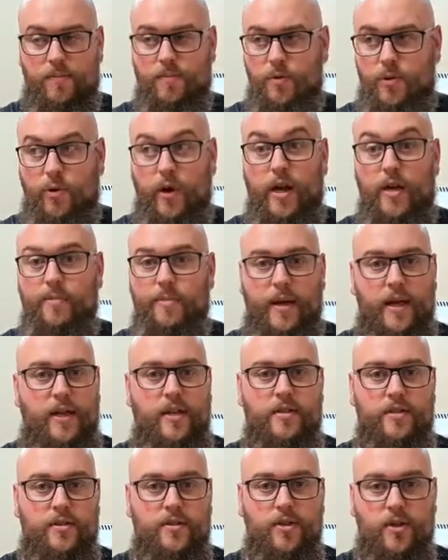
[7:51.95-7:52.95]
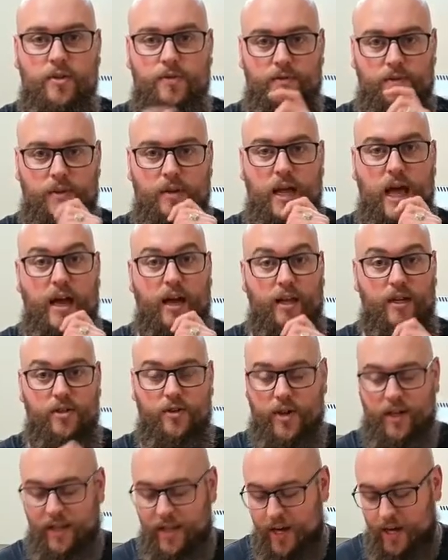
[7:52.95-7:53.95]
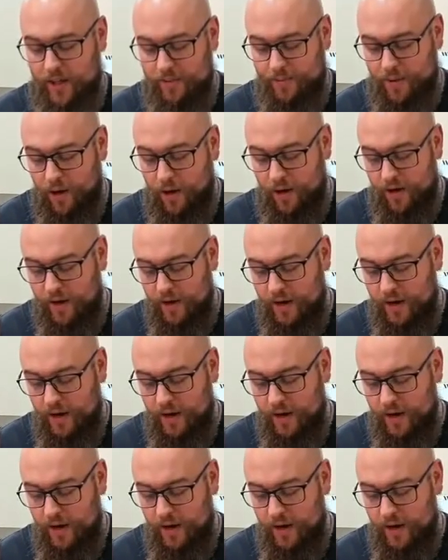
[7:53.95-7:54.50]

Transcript: green beans, sort of directly out of the pod.